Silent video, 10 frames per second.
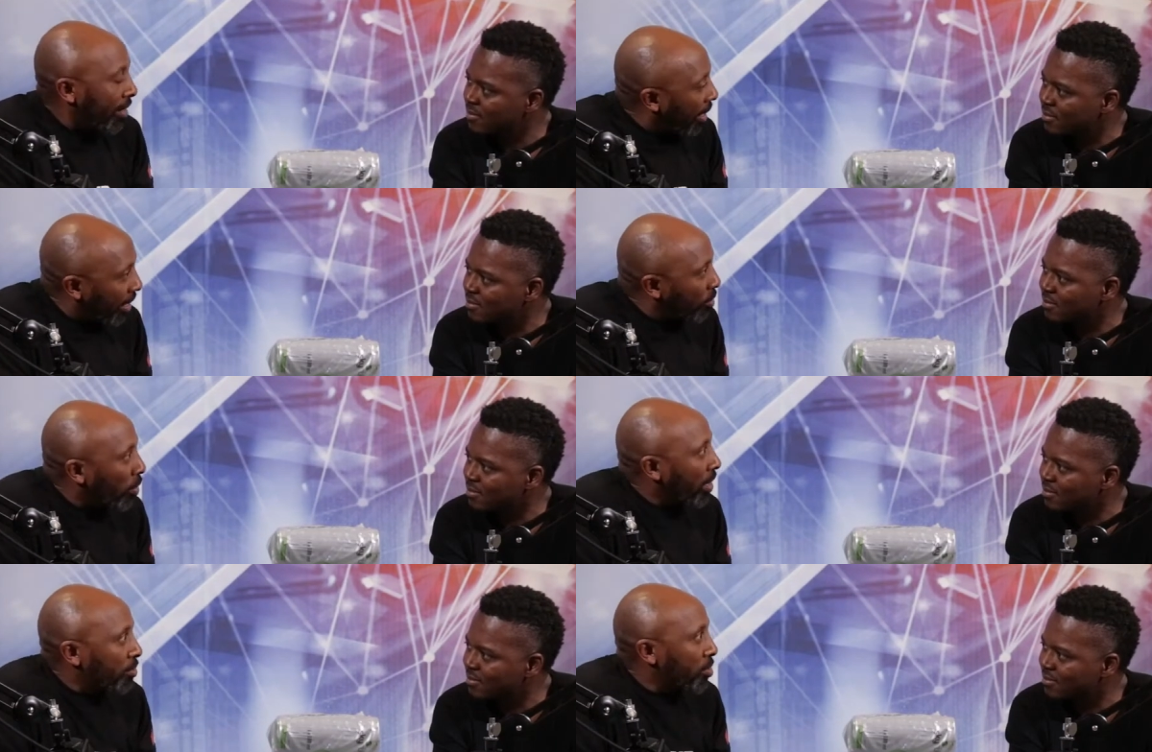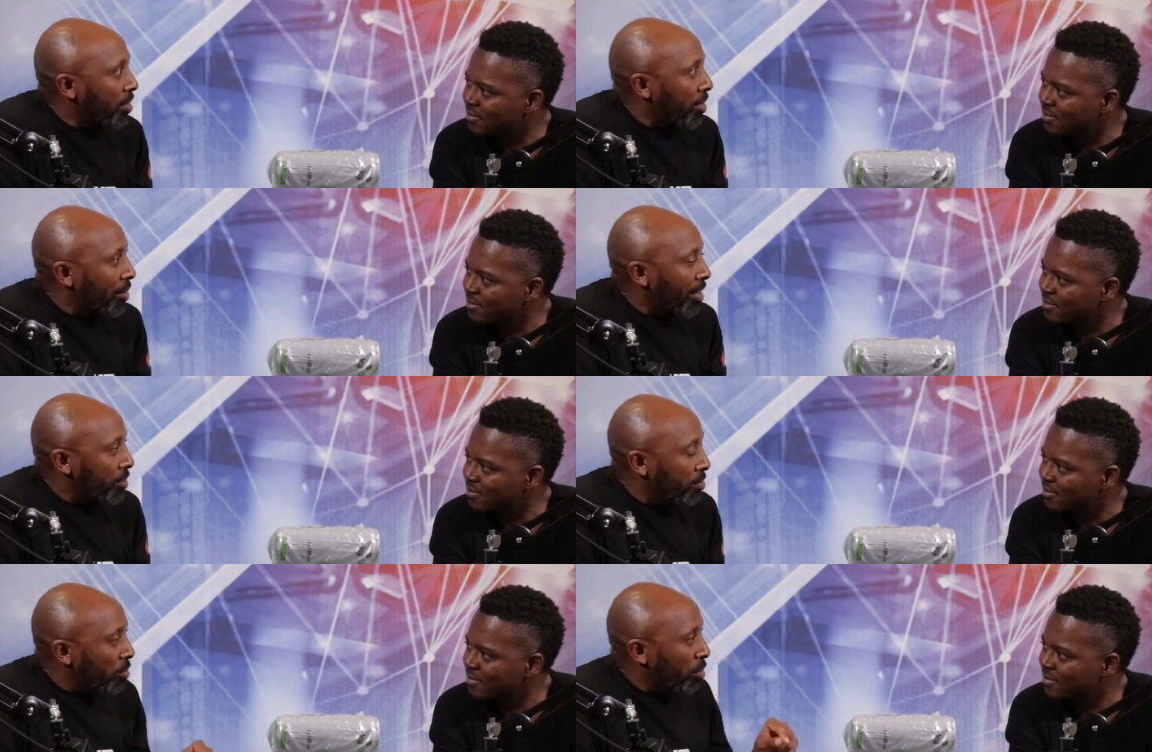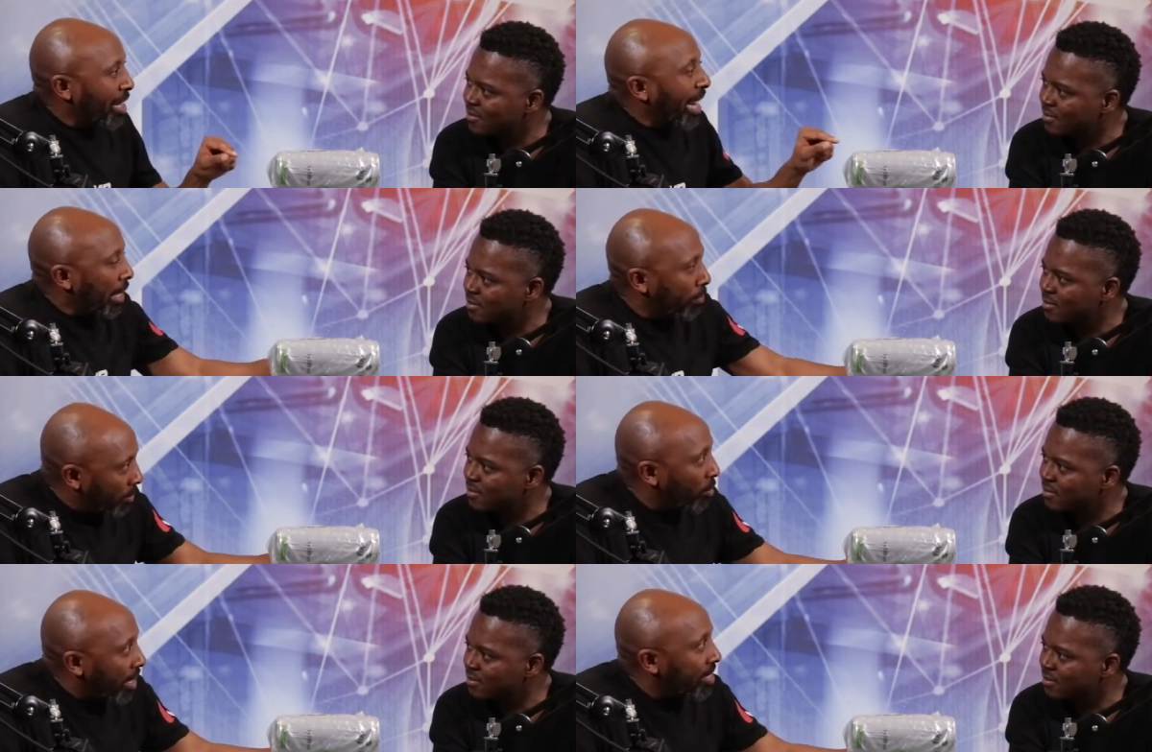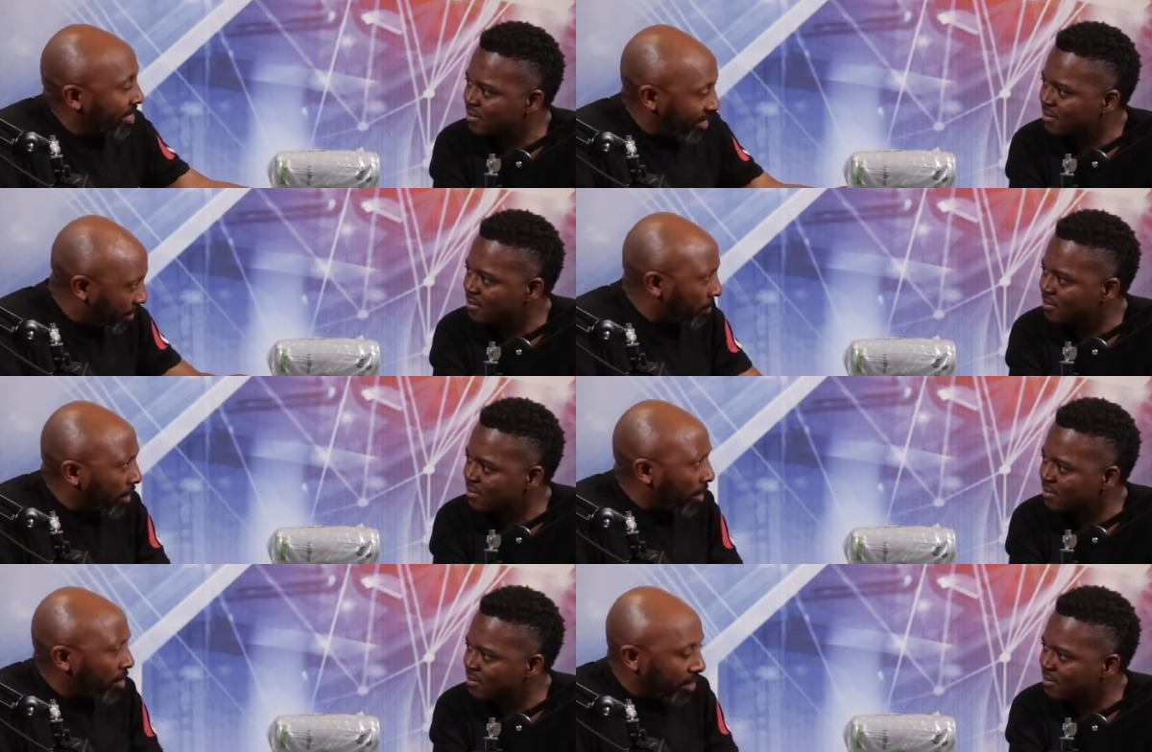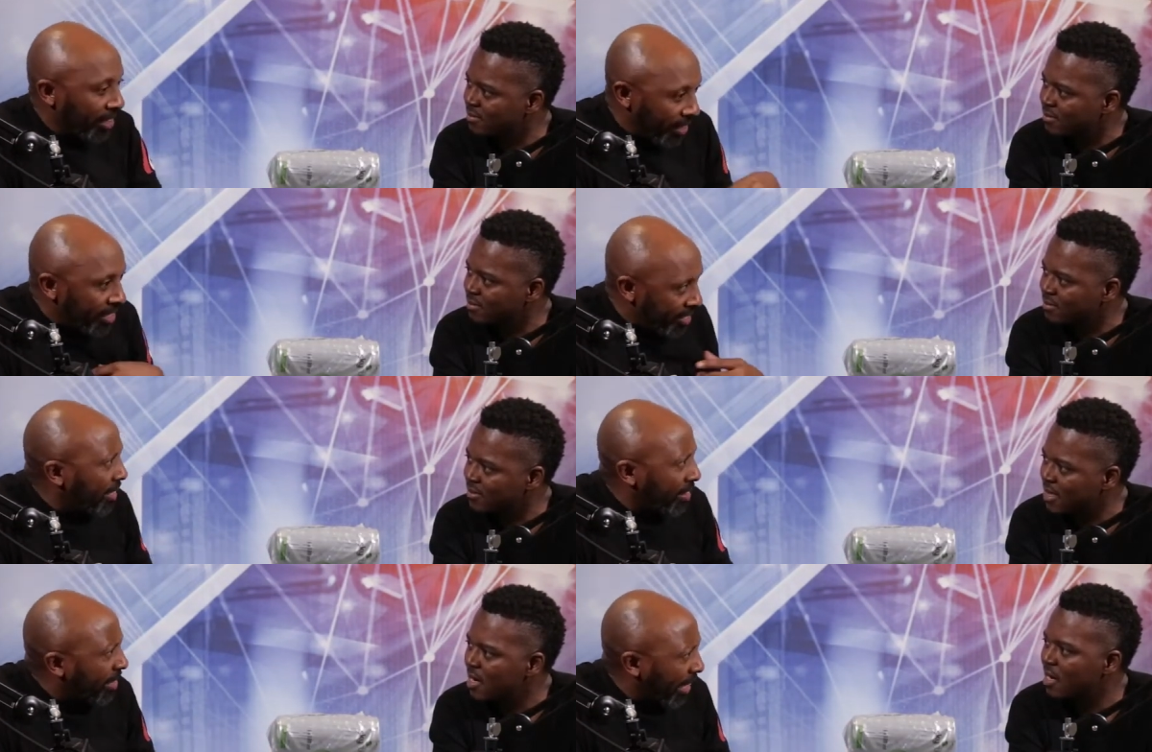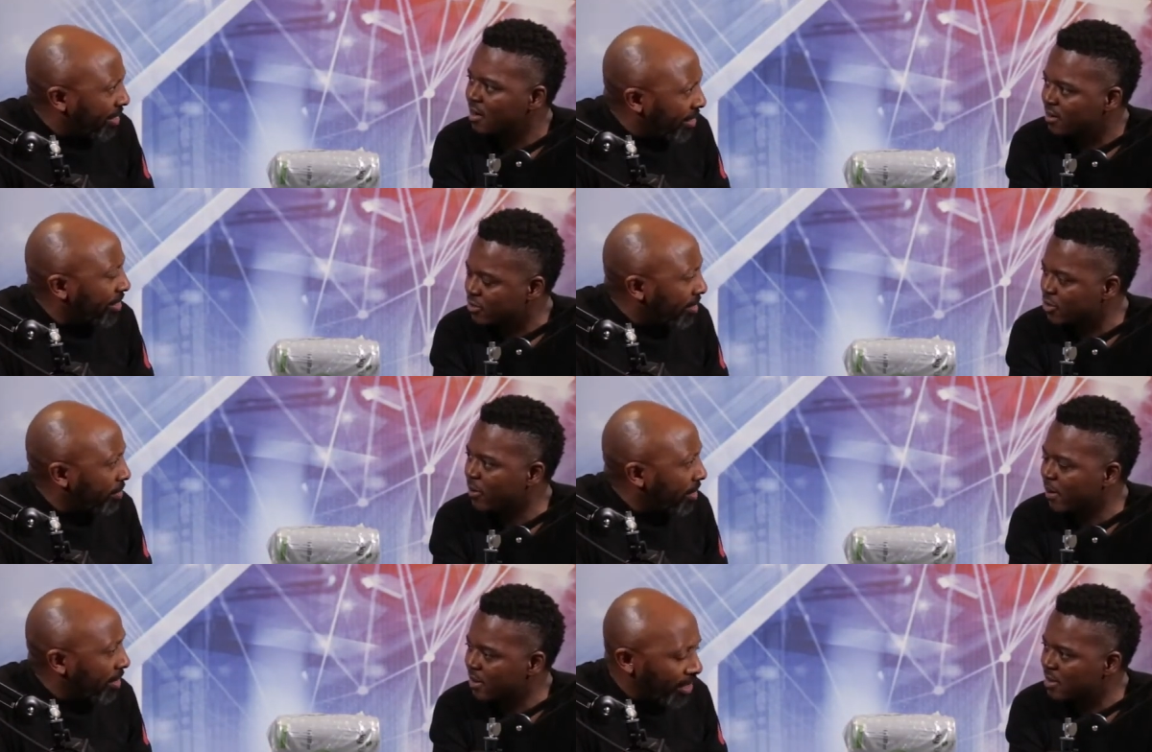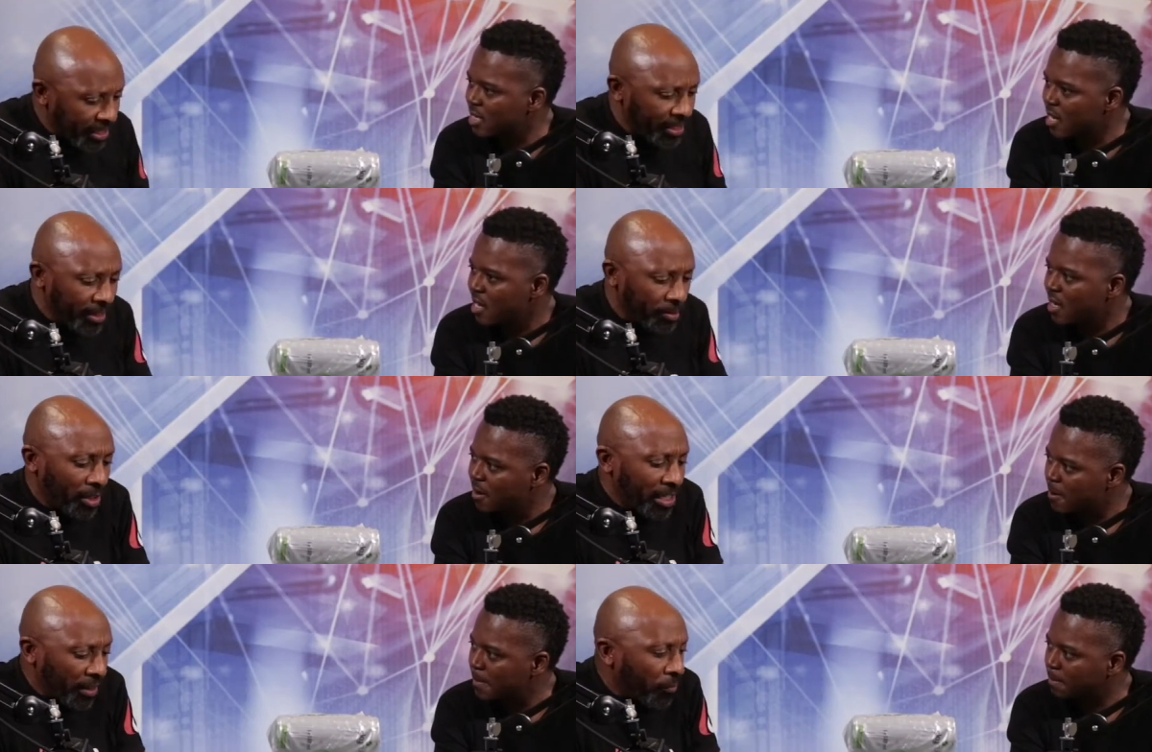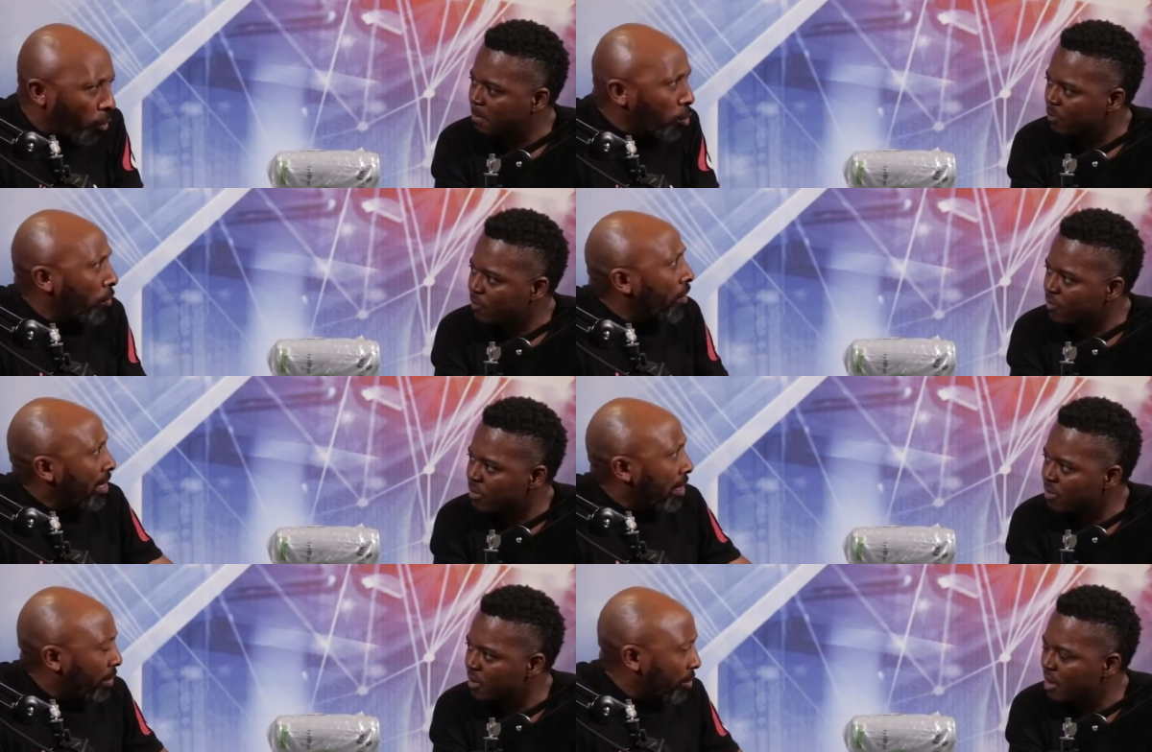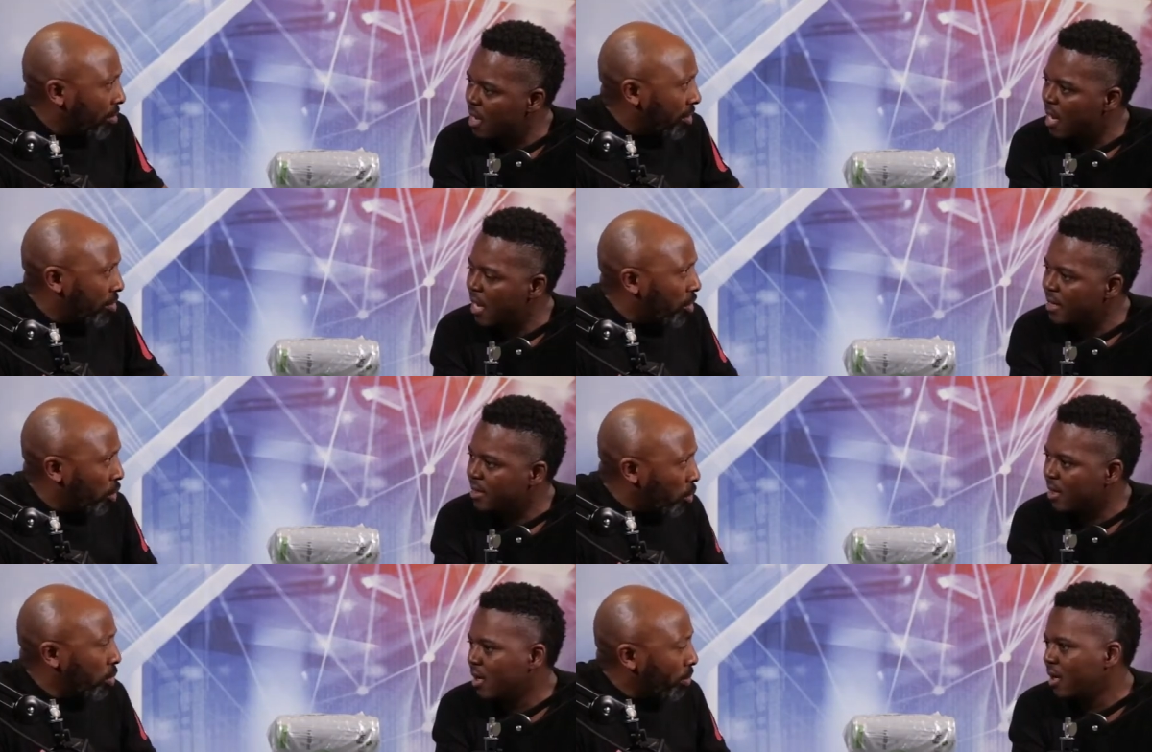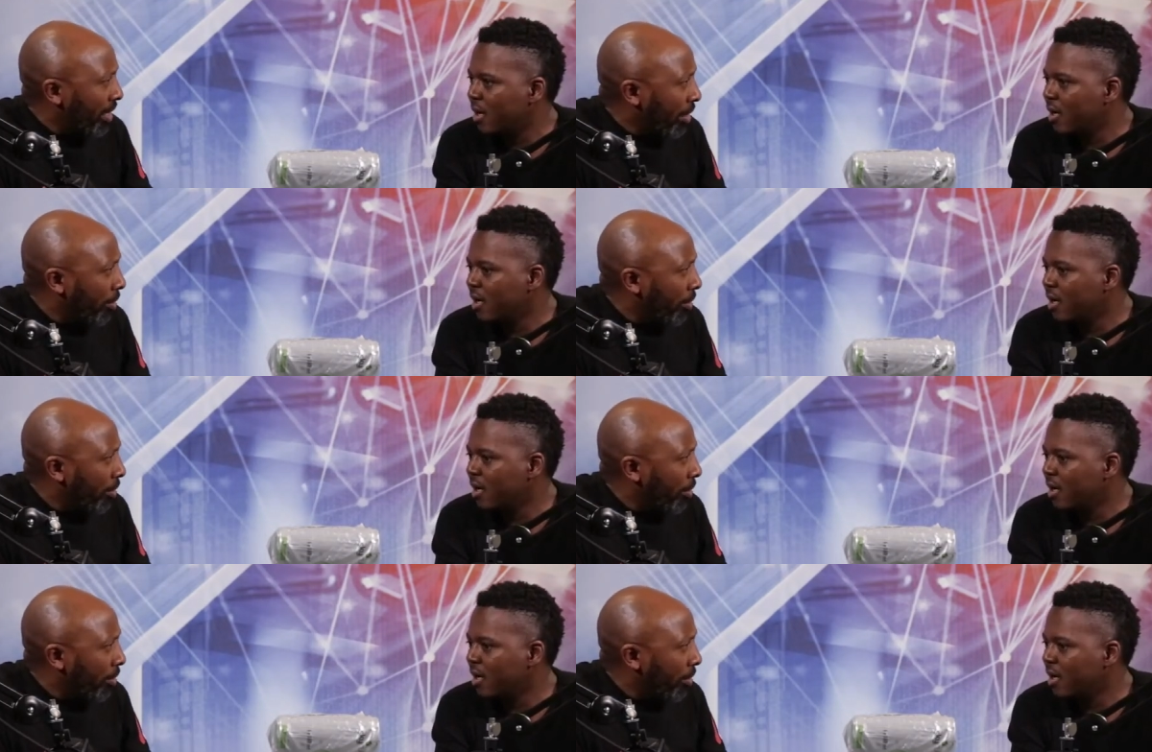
Speaker 1: I know what I'm talking about because other people are seeing the they, they see that correct it's because it's the vote of other people it's not and, you speaking